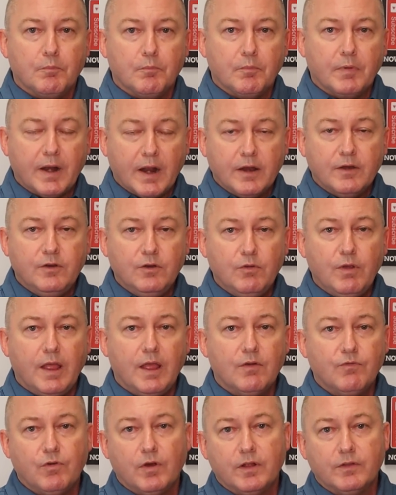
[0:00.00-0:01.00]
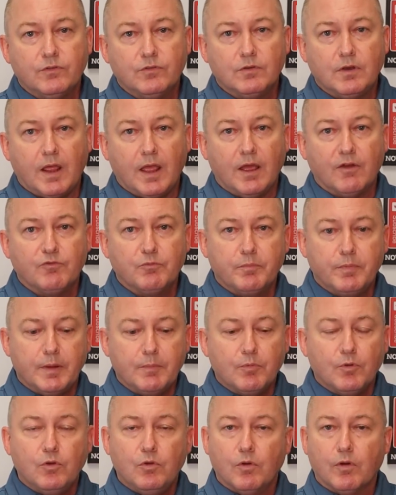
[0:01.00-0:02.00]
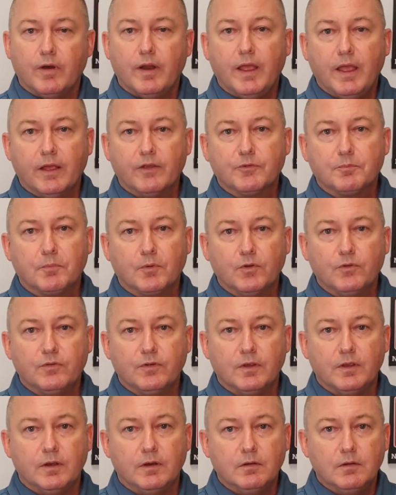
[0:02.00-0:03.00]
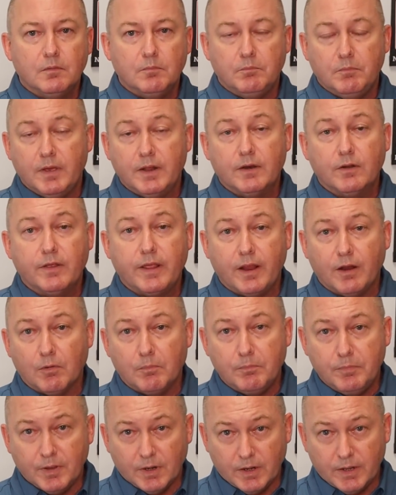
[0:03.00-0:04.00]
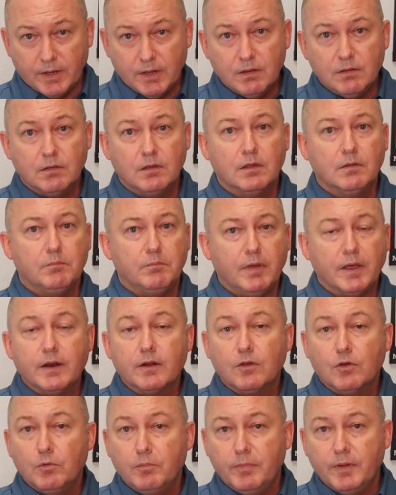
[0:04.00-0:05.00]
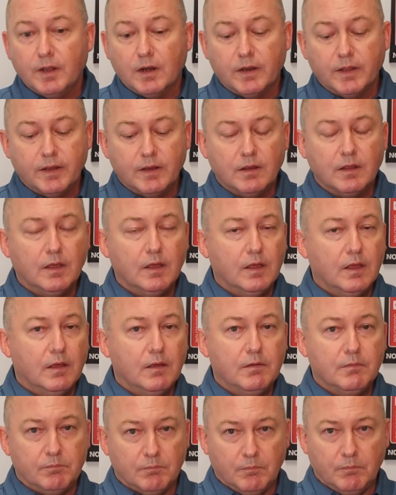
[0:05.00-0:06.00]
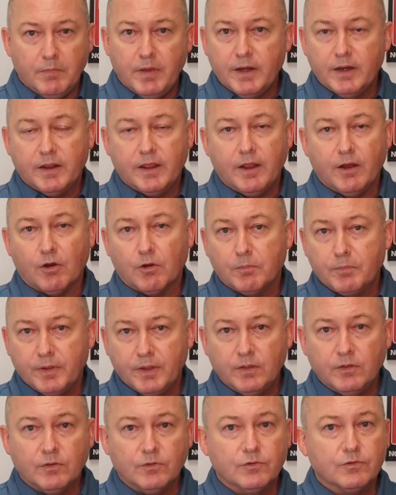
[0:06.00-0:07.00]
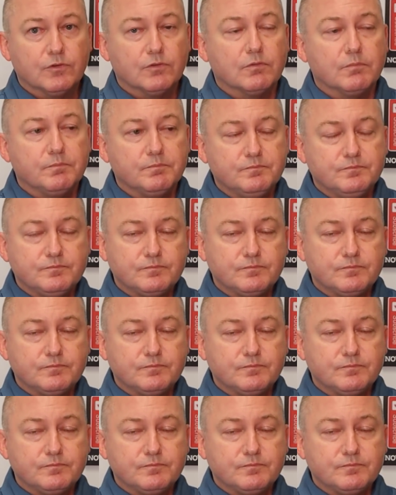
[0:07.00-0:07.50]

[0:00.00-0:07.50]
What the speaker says: but I do have on staff people who are experts in Medicare billing, medical billing, Medicare appeals.